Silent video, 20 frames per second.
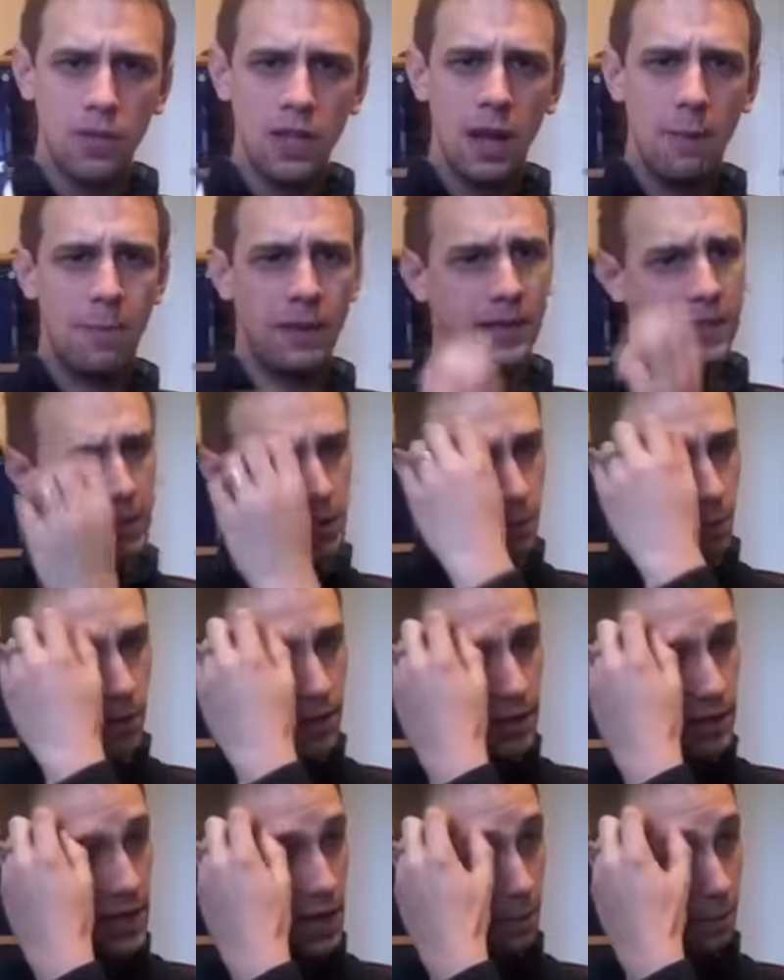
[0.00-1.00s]
I picked this up
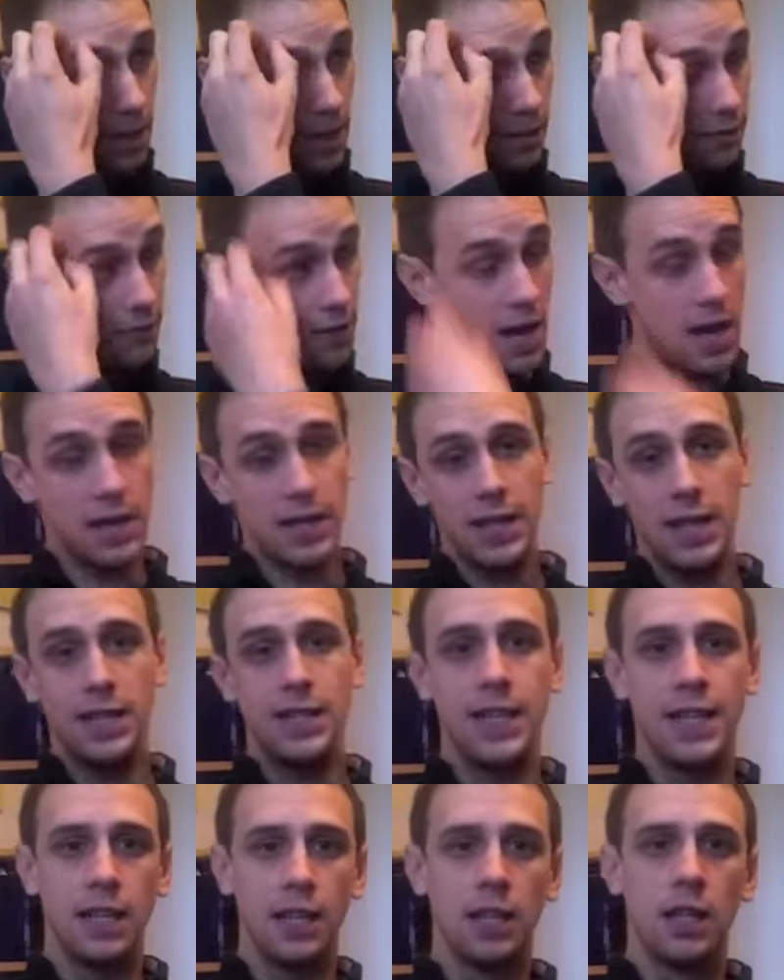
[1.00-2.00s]
on a kind of Black Friday
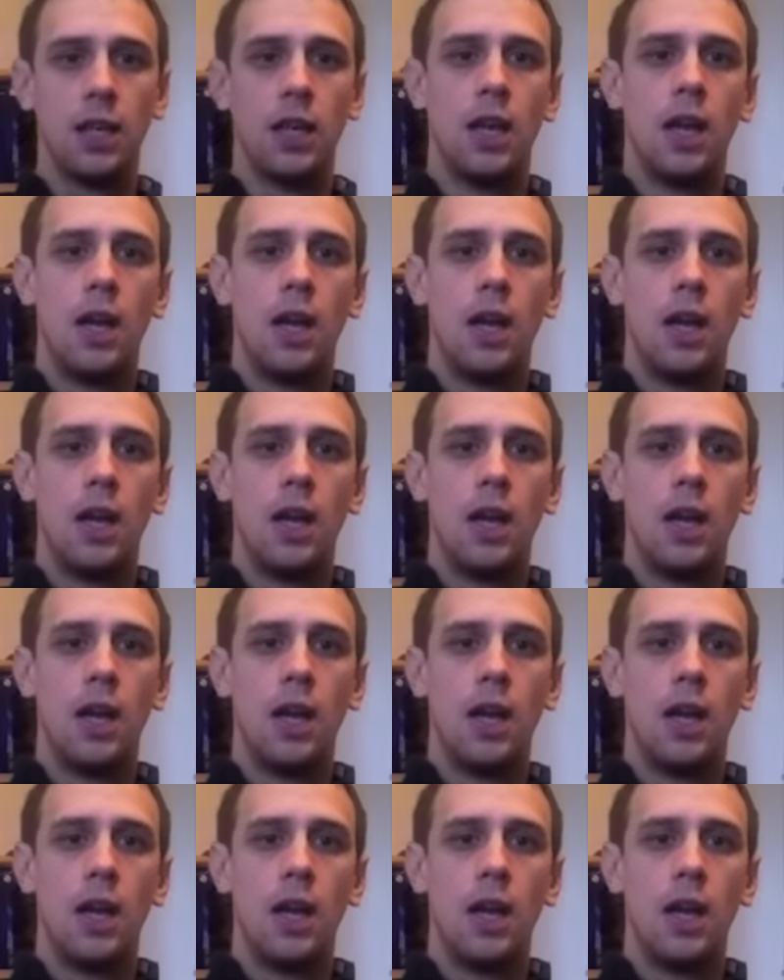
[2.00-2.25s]
deal